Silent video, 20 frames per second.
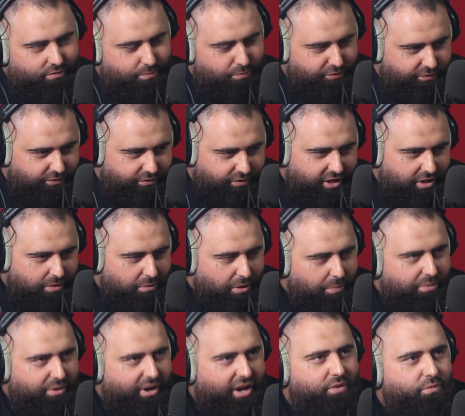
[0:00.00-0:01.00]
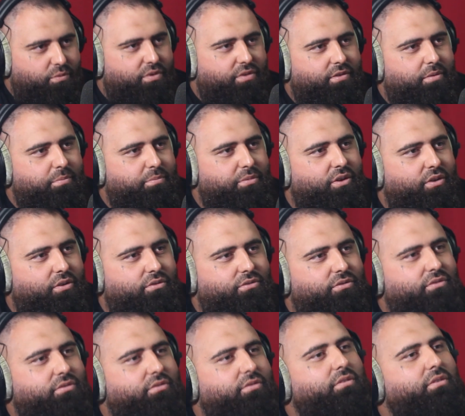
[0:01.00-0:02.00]
feed my brain with it,
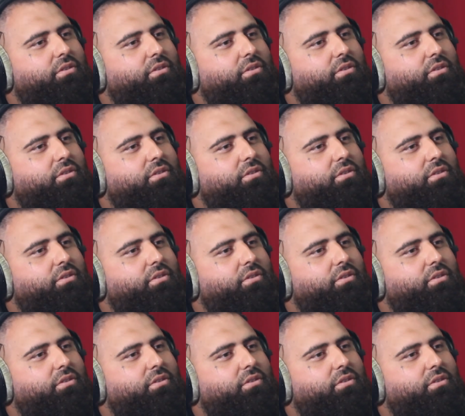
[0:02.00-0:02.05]
because